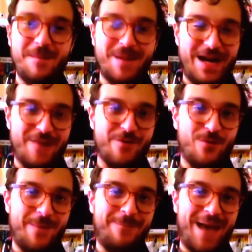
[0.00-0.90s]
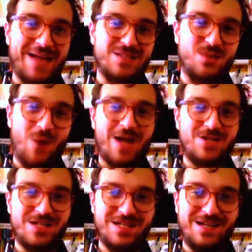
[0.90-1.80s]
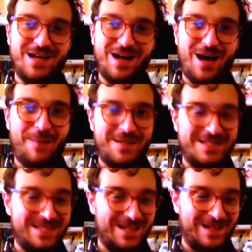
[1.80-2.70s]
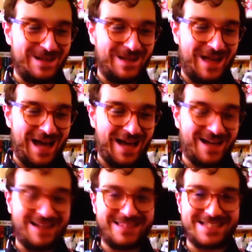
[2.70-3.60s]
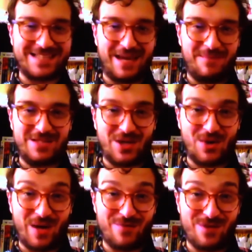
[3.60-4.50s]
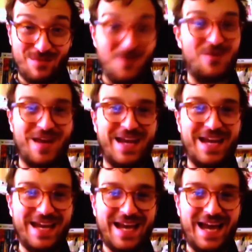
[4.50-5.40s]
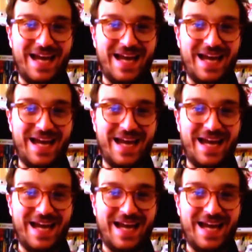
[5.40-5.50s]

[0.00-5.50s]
but I never went back to watch it up until I got the assignment to go cover the movie. And